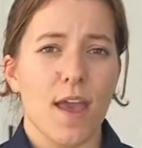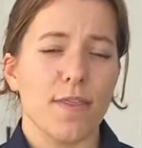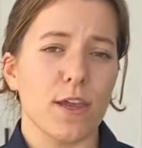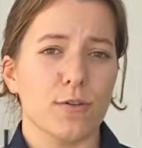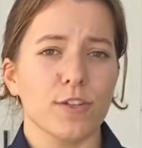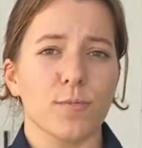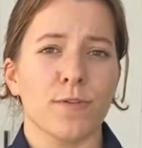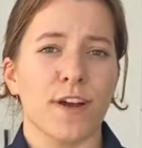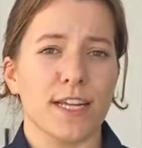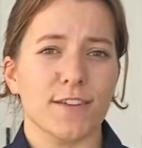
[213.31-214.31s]
They also
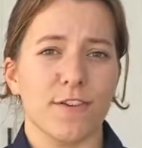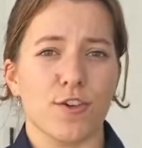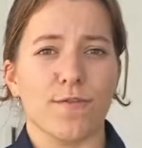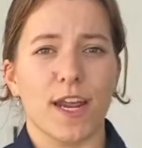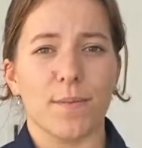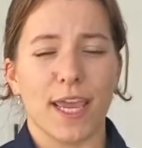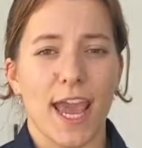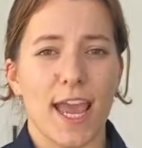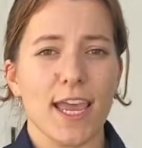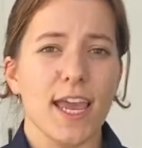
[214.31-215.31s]
provide sufficient vitamin
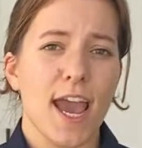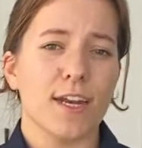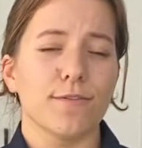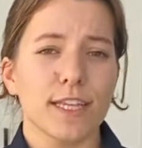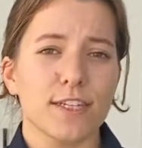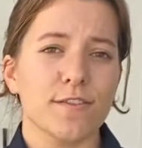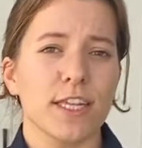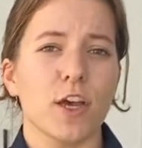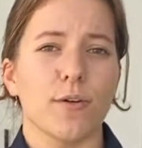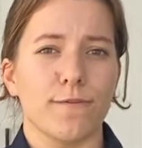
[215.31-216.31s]
K and are relatively
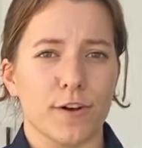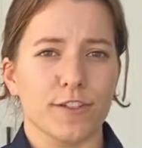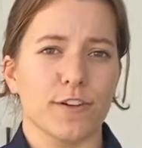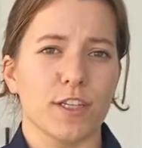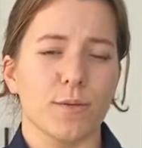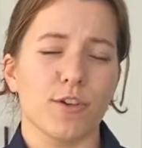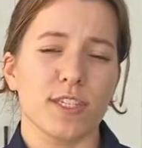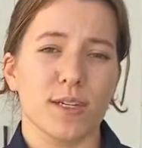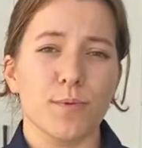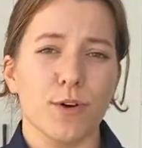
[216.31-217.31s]
low in phosphorus, which
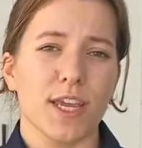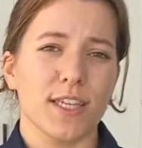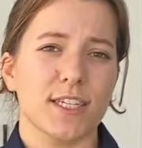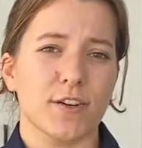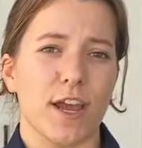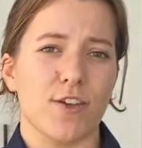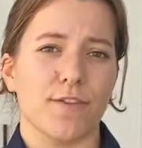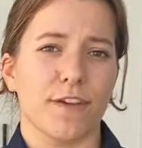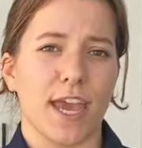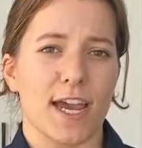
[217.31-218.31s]
is an important
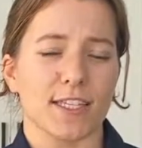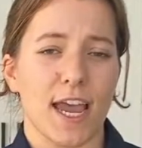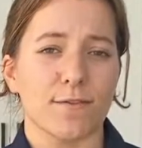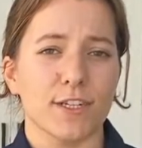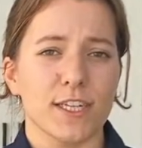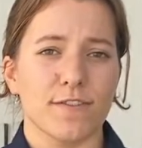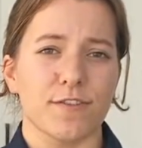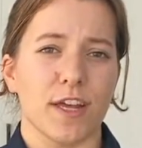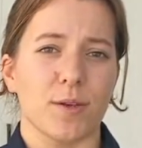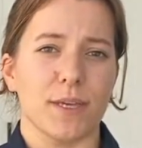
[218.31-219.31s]
consideration for cats at risk of
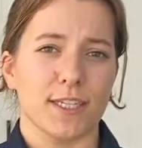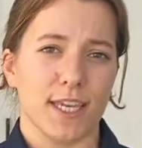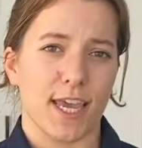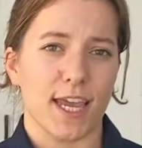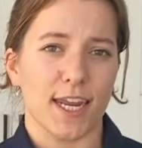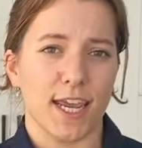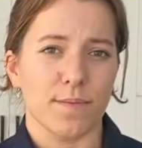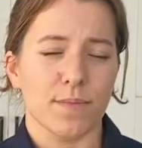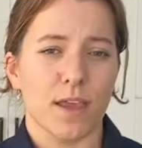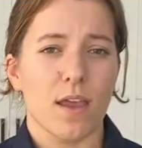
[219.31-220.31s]
developing CKD.
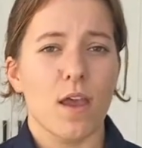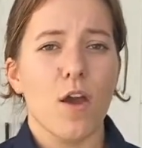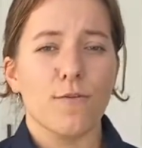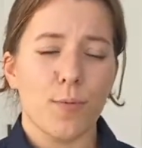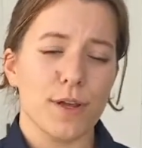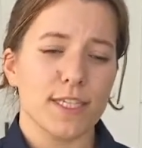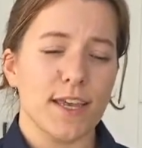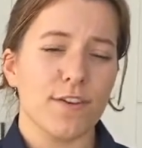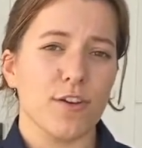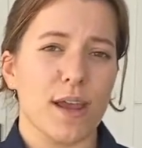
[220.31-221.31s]

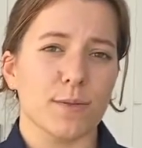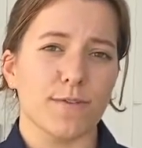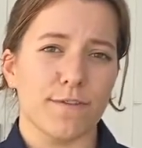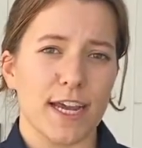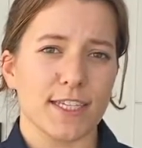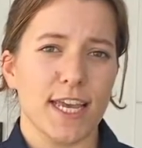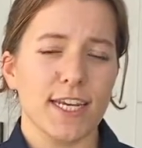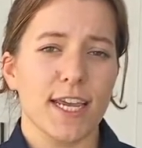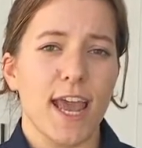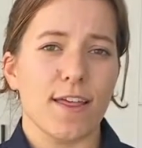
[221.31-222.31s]
4.7 grams of
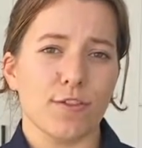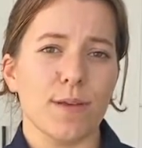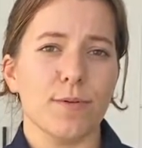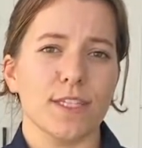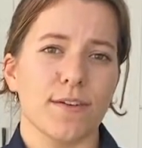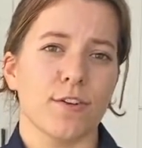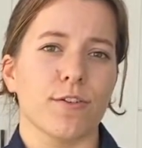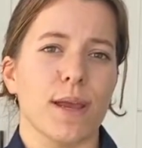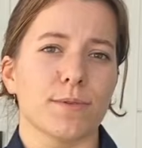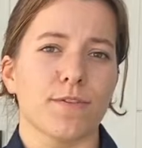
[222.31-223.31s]
flaxseed and 3.7
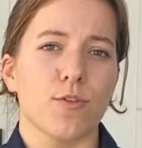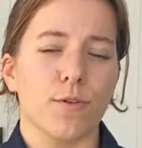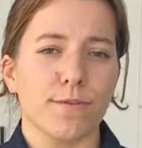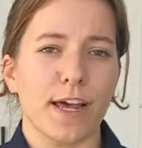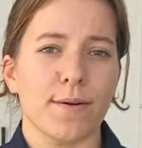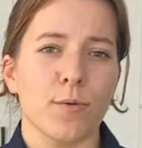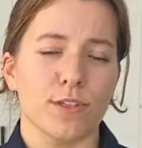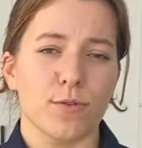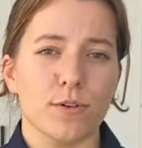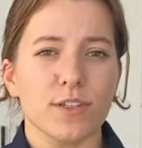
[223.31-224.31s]
grams of corn flour
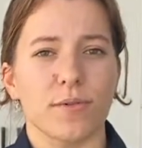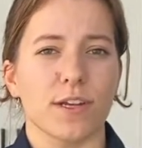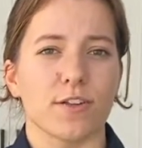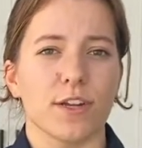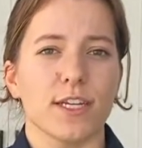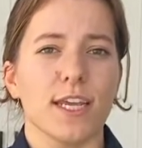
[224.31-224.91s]
was also included